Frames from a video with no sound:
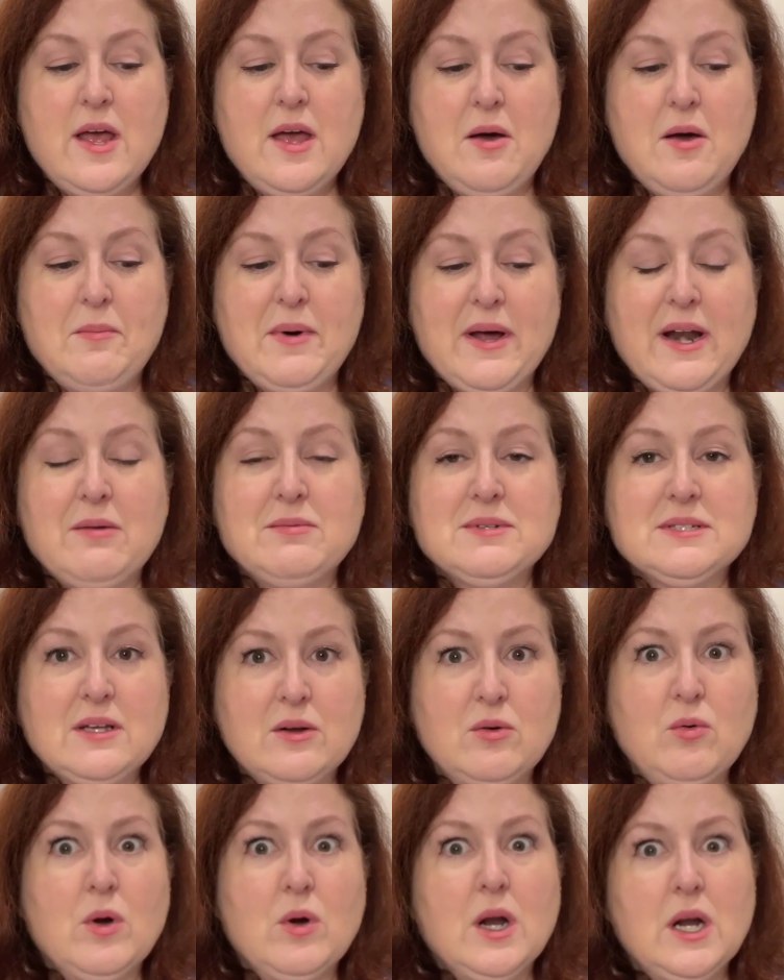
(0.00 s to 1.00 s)
But I was like
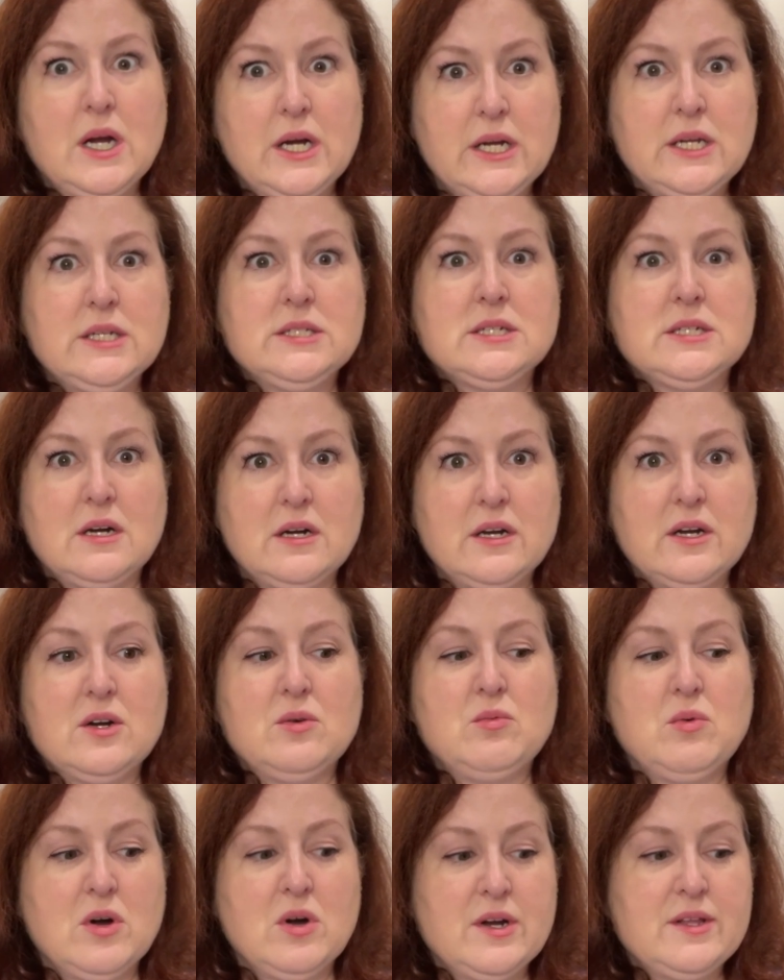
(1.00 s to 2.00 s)
starting to
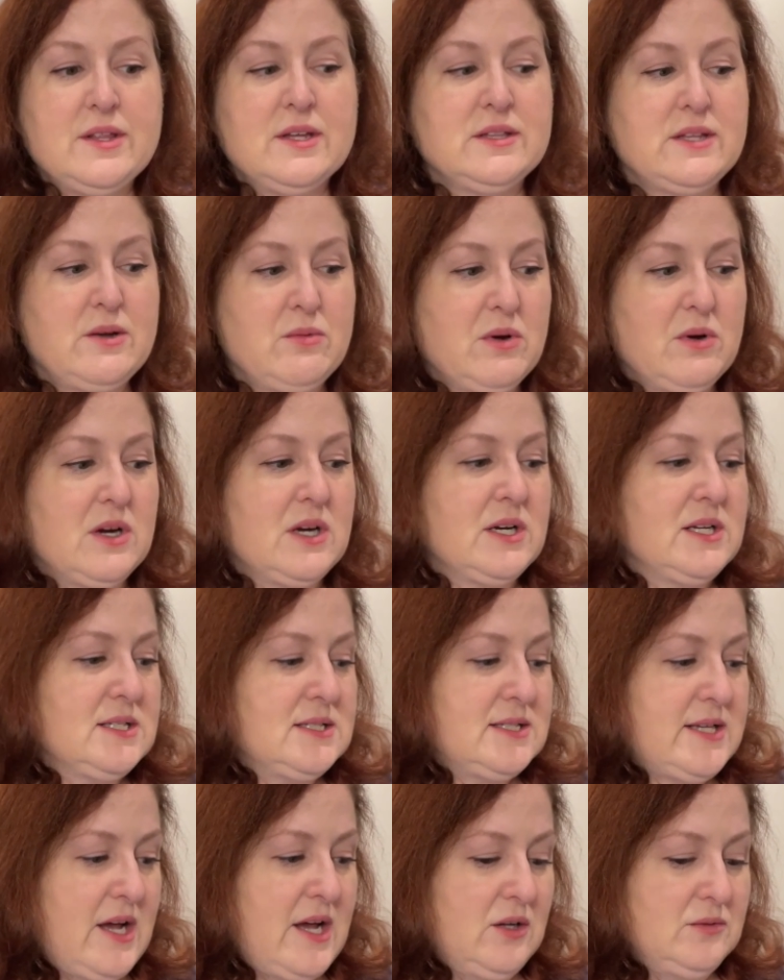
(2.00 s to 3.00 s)
worry that they weren't going to
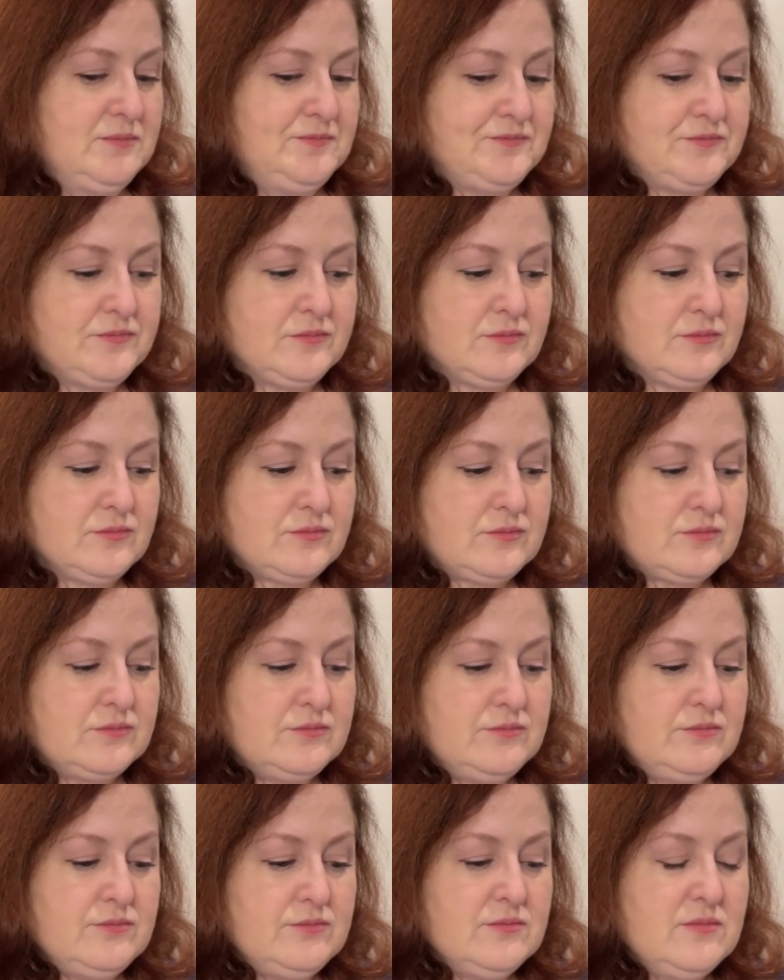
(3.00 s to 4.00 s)
sell.
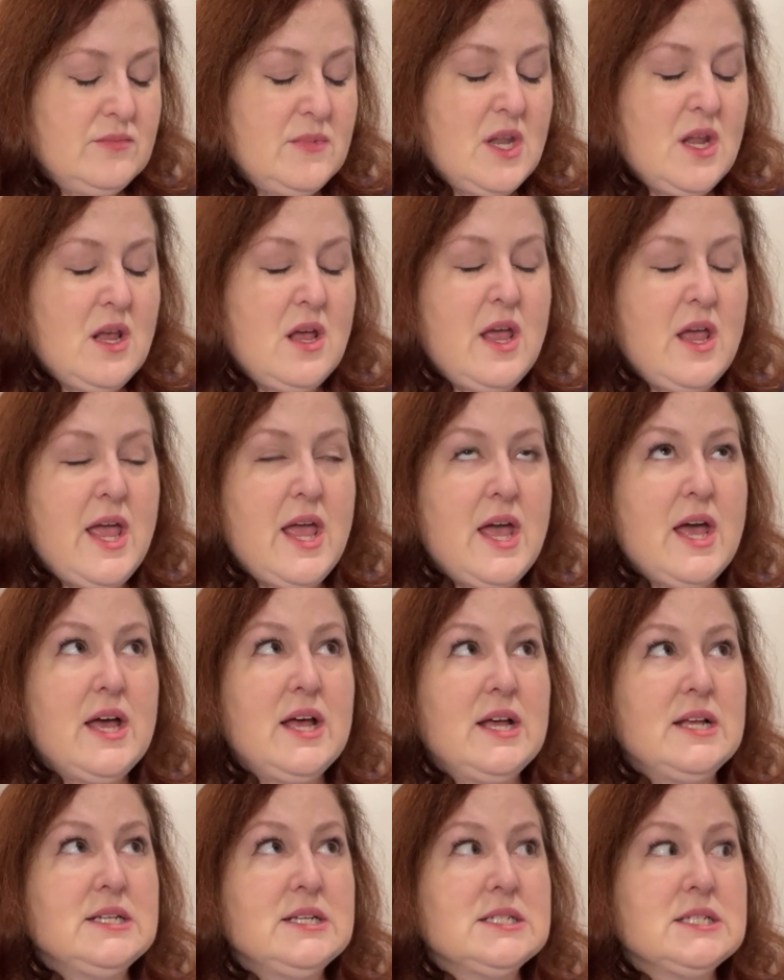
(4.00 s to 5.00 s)

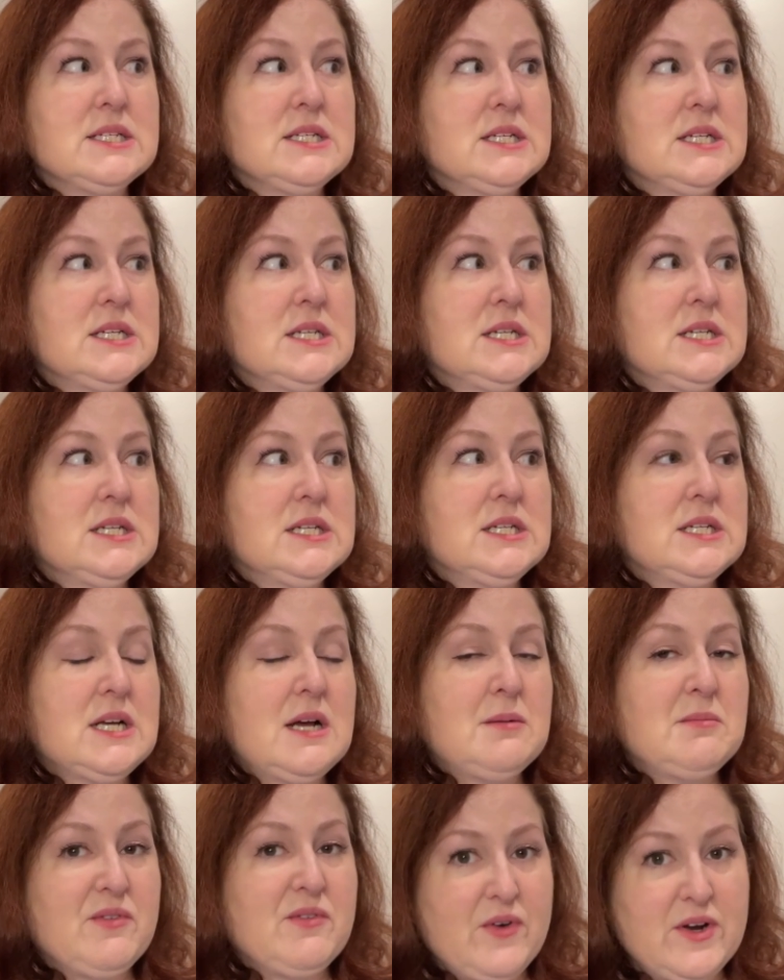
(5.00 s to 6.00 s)
And
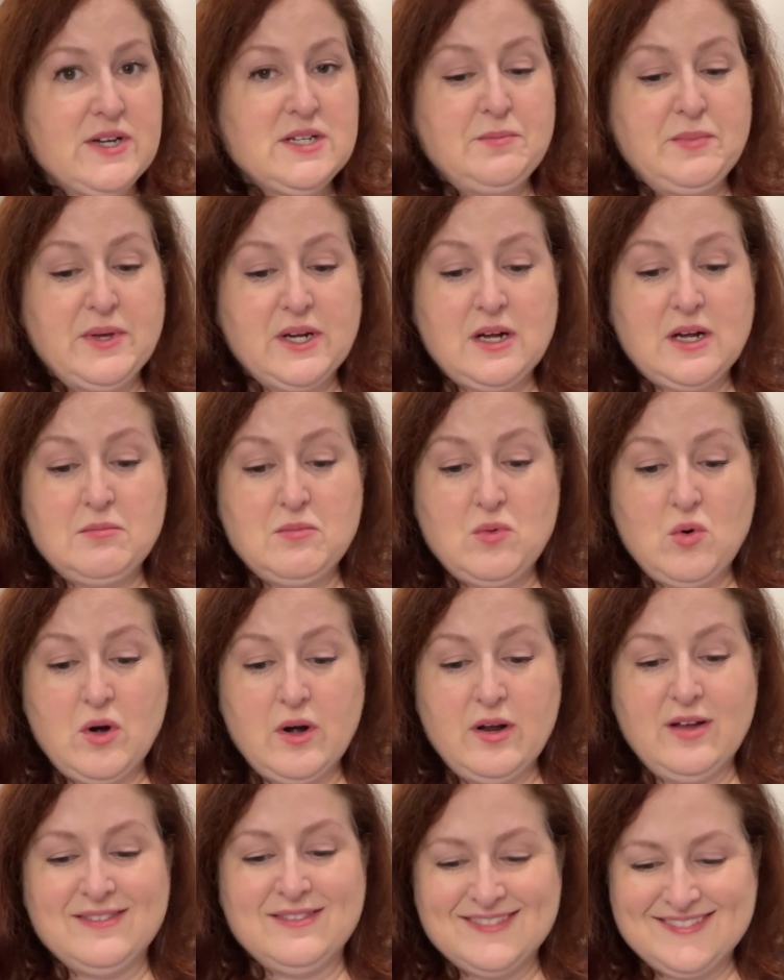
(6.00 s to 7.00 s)
I'm afraid to pick up more.
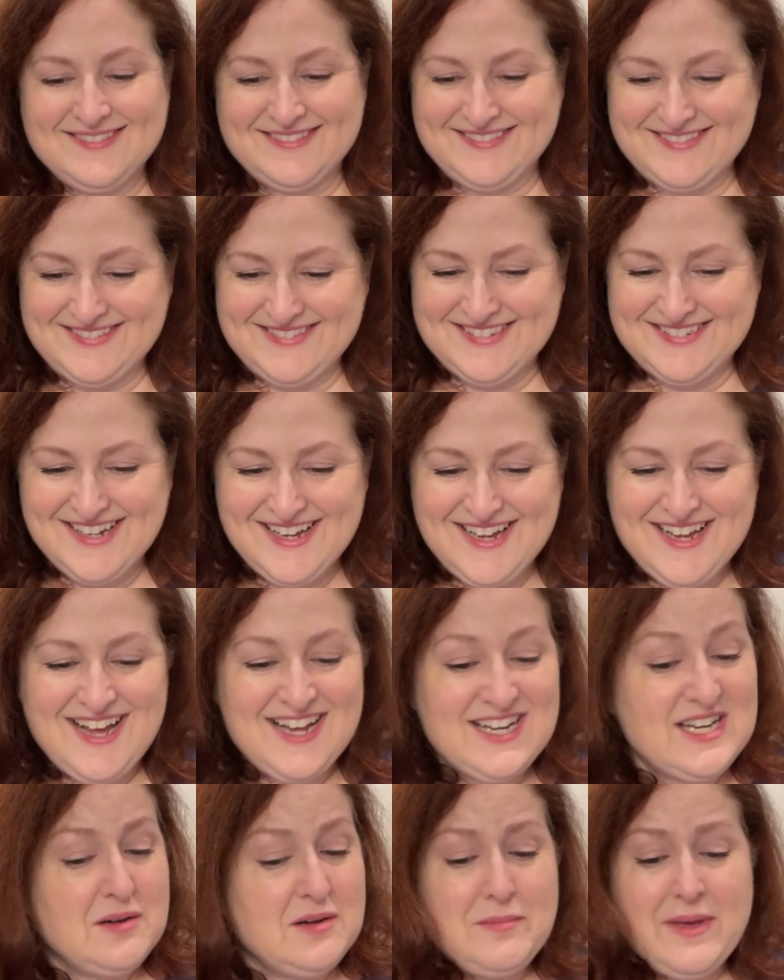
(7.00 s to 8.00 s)
I
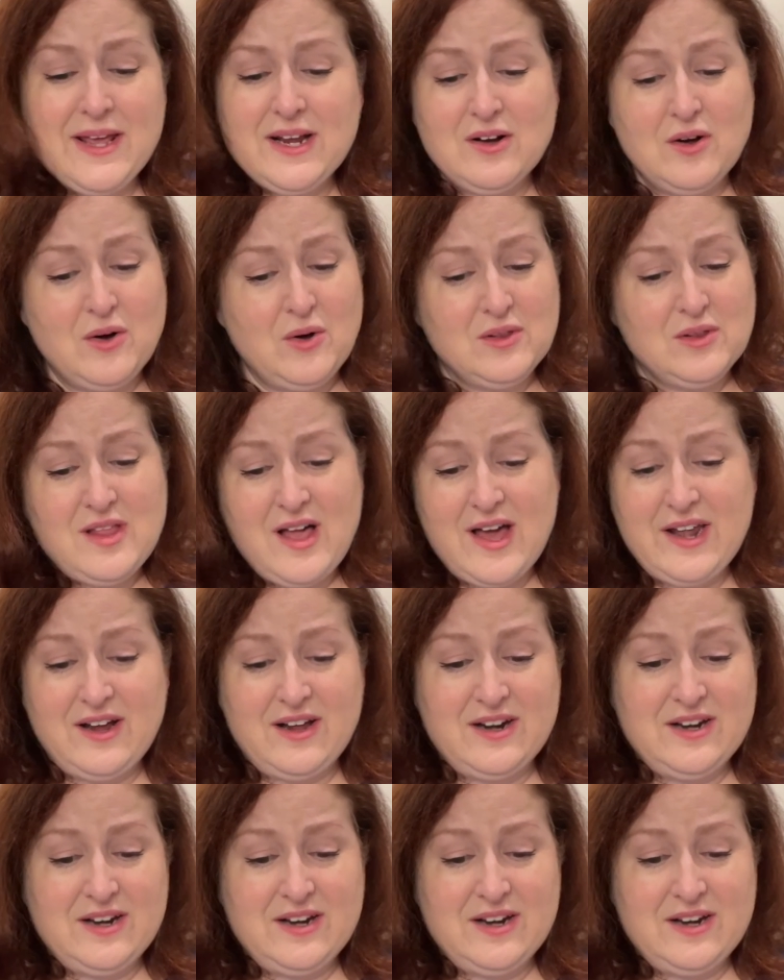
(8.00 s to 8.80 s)
didn't make a whole lot on